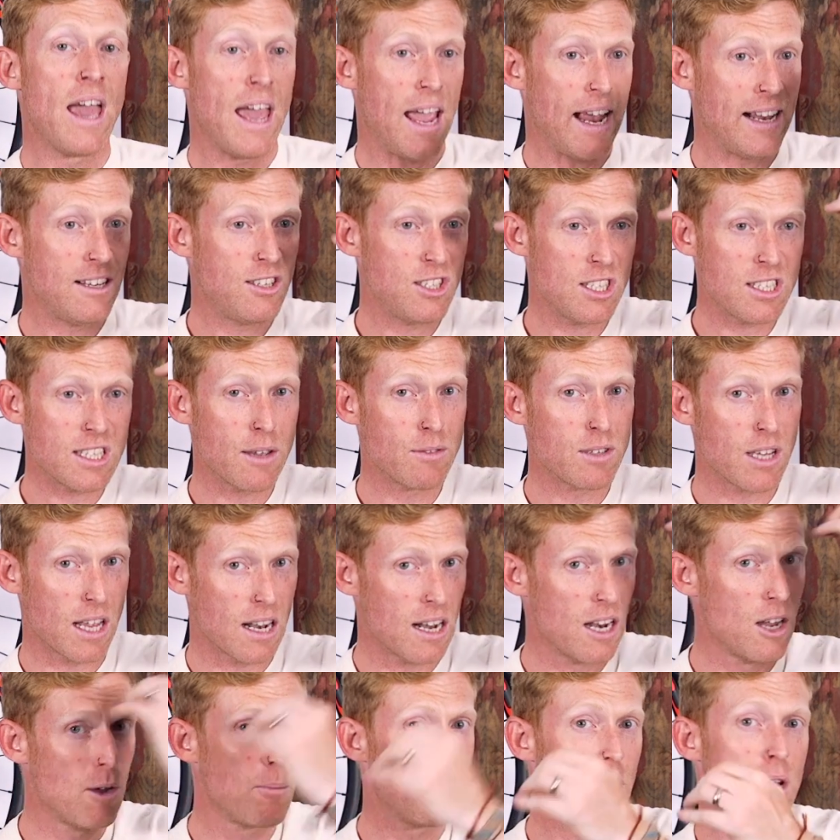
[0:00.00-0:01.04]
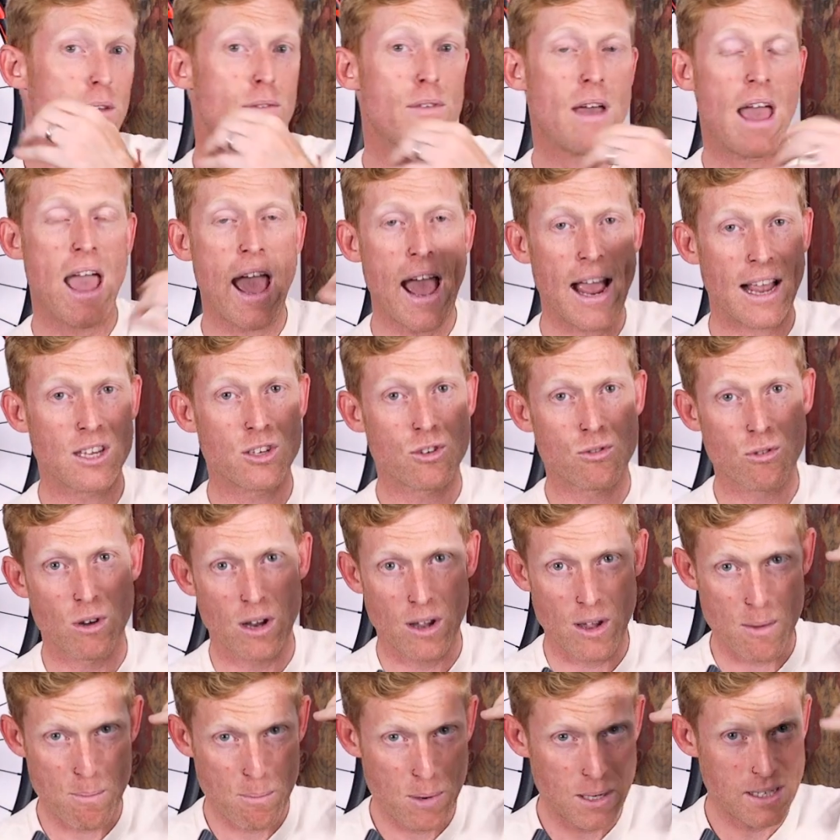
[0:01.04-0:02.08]
it just gives you a little bit of
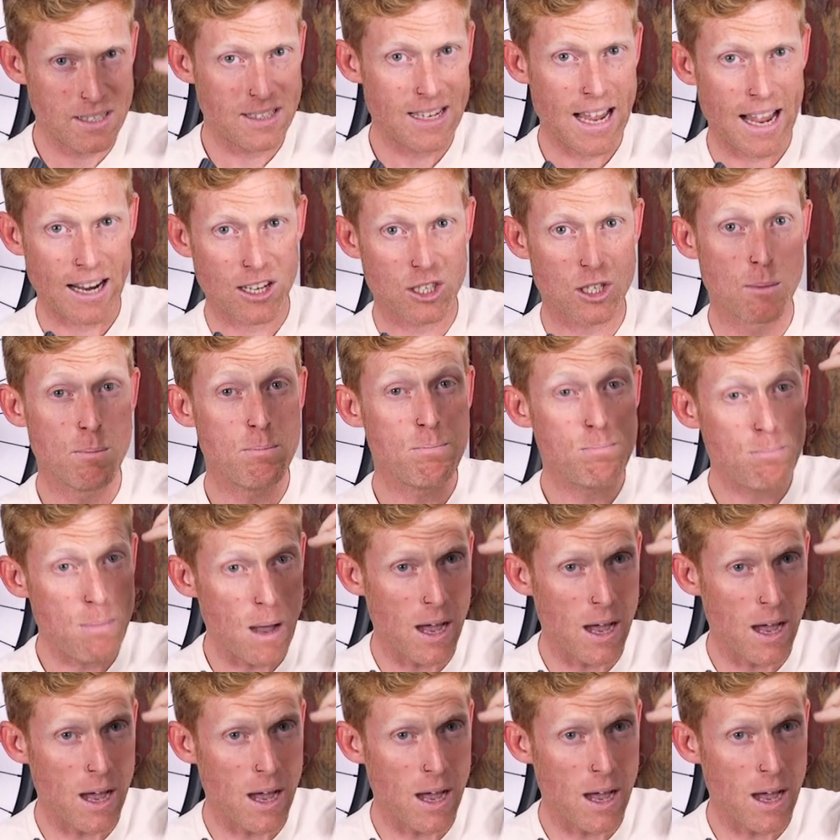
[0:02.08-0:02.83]
extra protection,